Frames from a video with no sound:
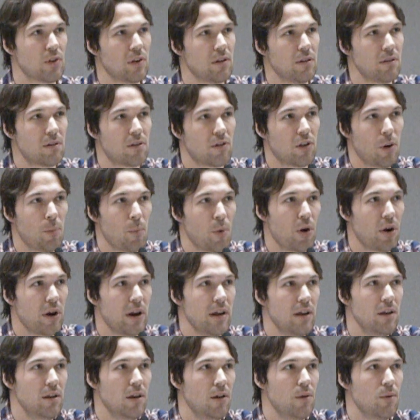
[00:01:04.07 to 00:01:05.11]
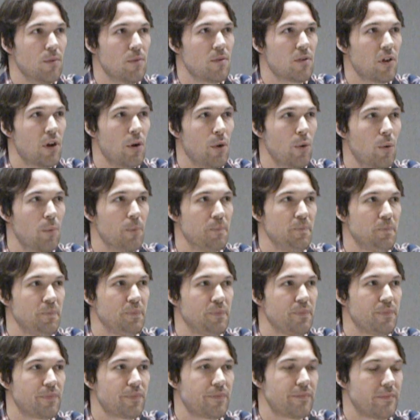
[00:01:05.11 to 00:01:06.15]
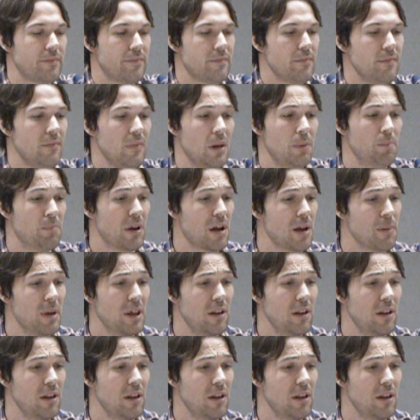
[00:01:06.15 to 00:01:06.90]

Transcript: person somewhere in you, so, but